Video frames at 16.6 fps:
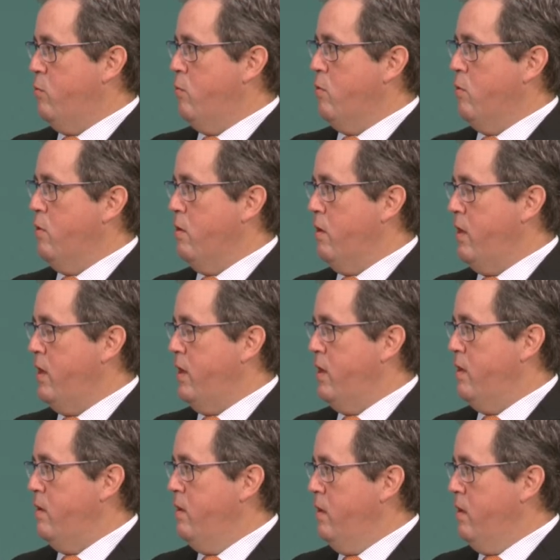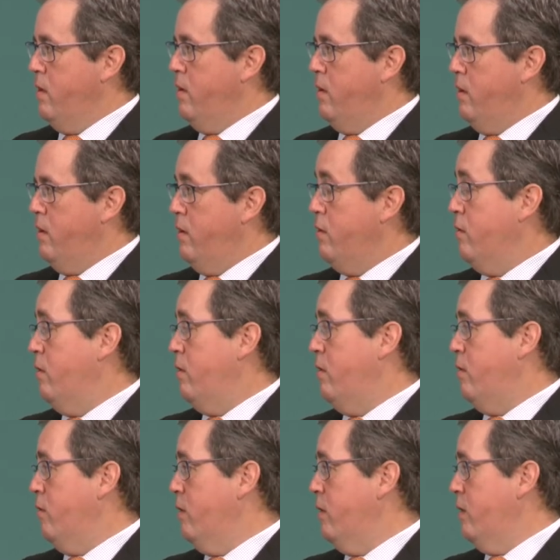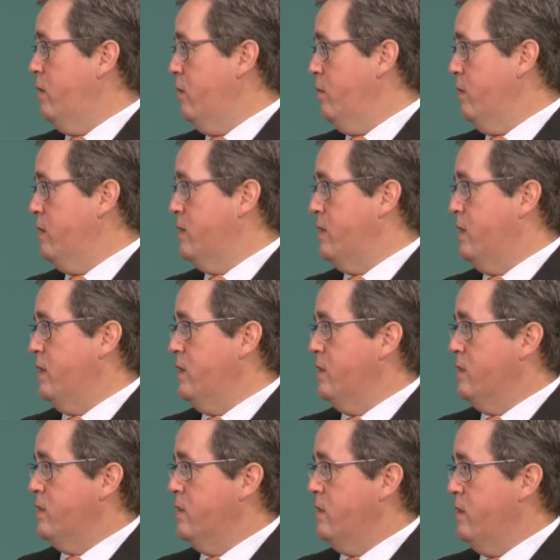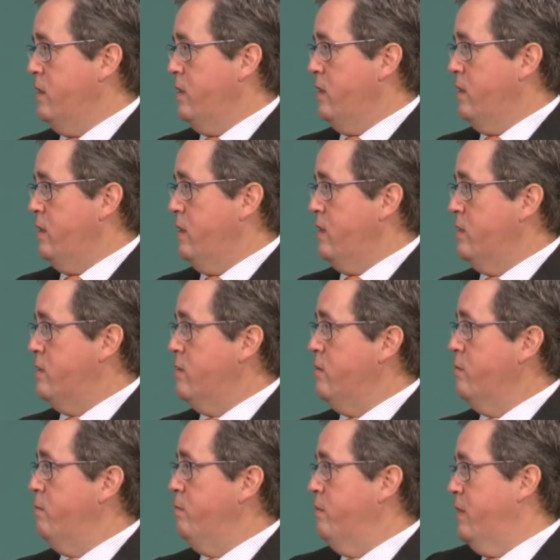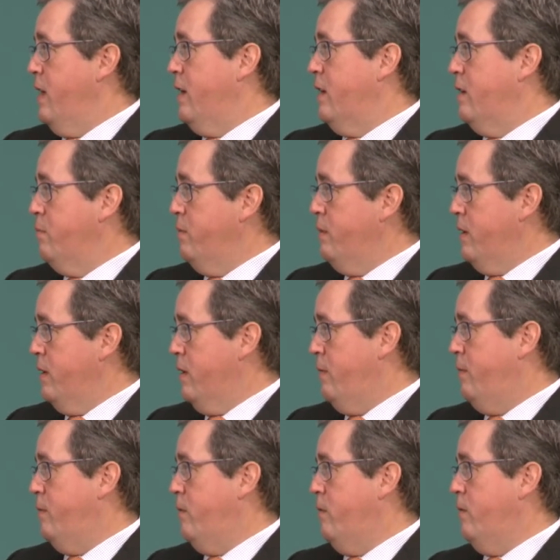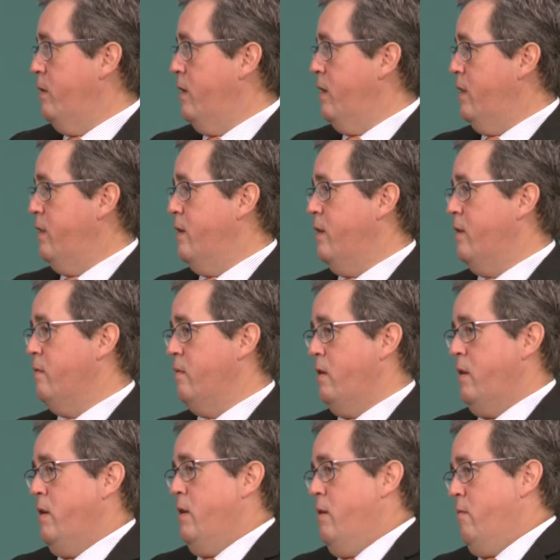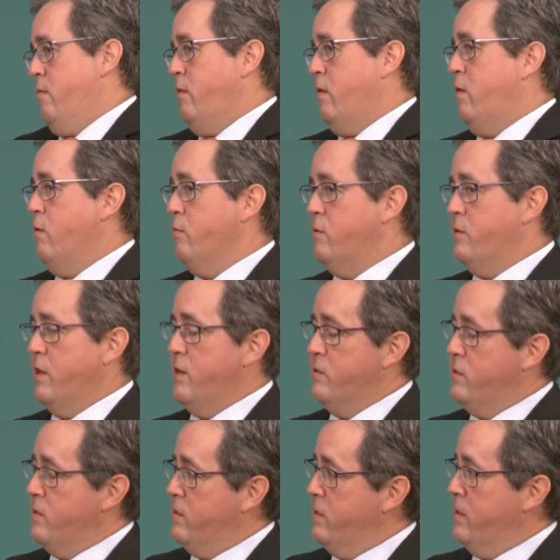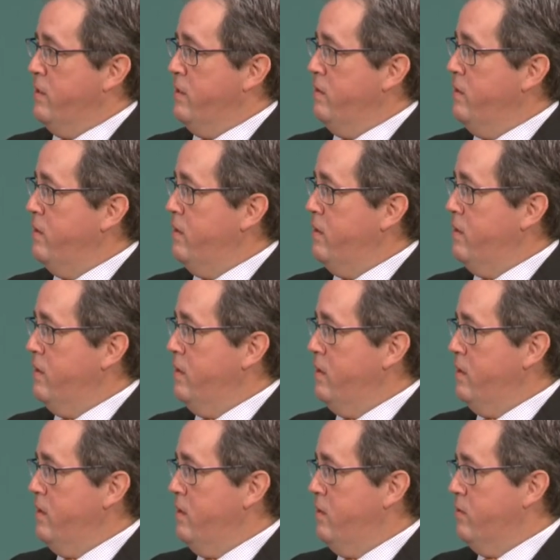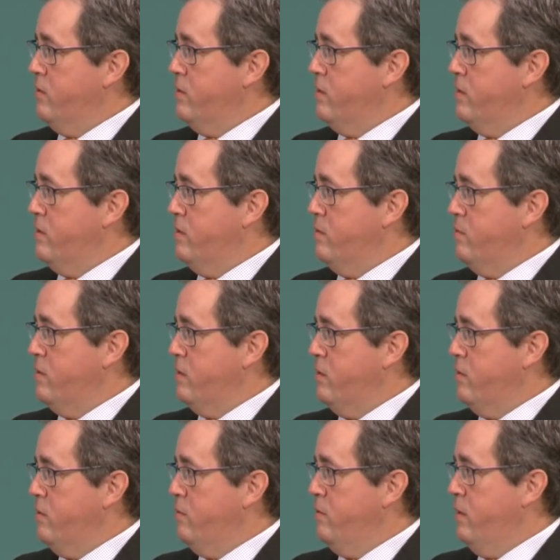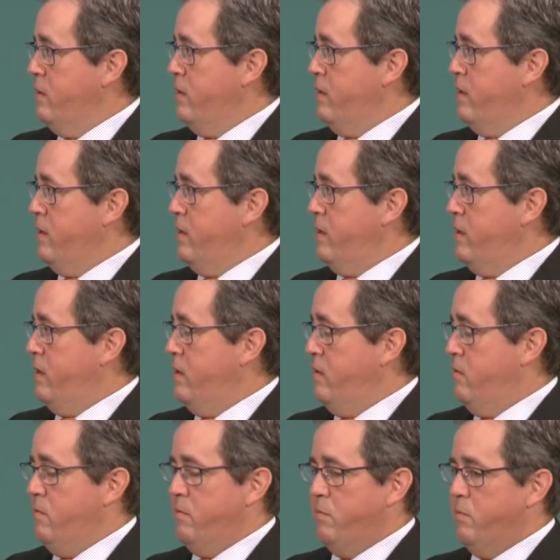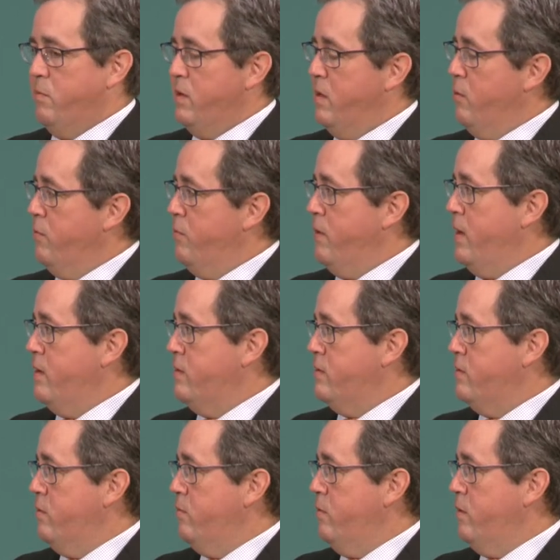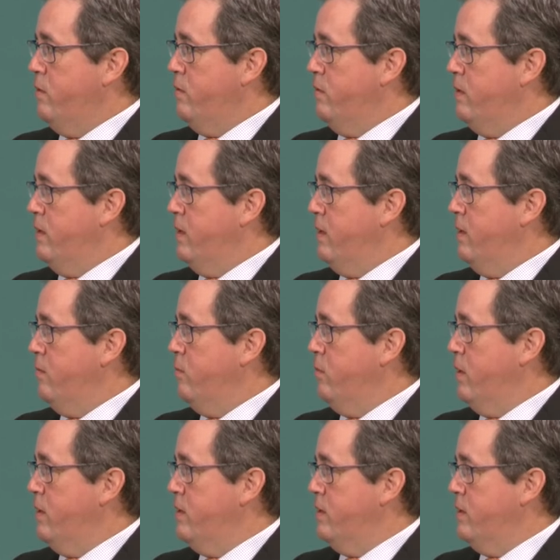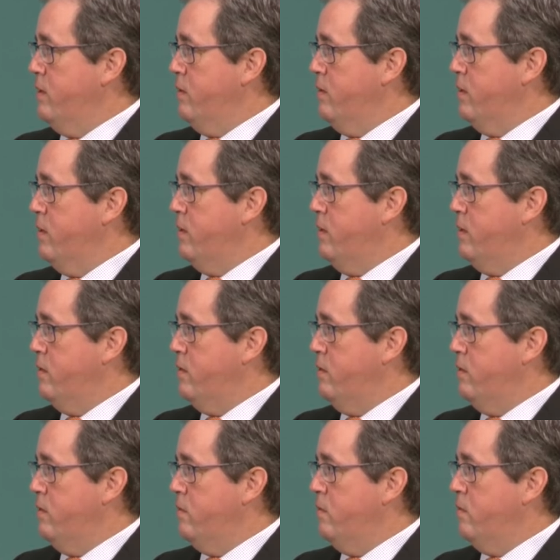or a early human studies. And so that could be helpful. And then, you know, changing the ecosystem so we go faster when they get ready to go to clinical.